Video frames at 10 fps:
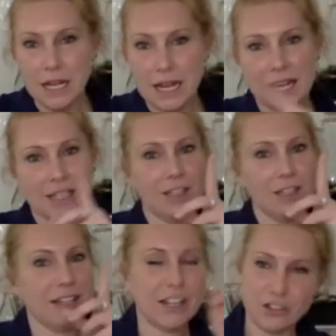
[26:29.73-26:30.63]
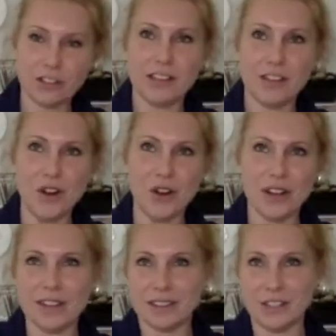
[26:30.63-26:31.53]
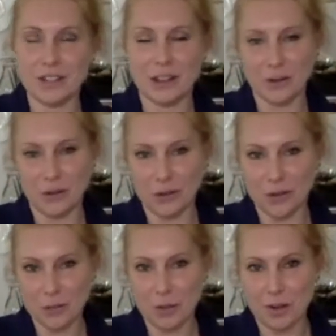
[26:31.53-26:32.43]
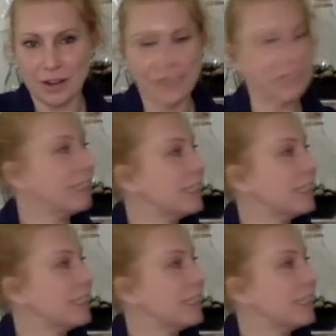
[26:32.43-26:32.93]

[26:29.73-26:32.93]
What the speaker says: And the kitchen that they've got is, that orange pine.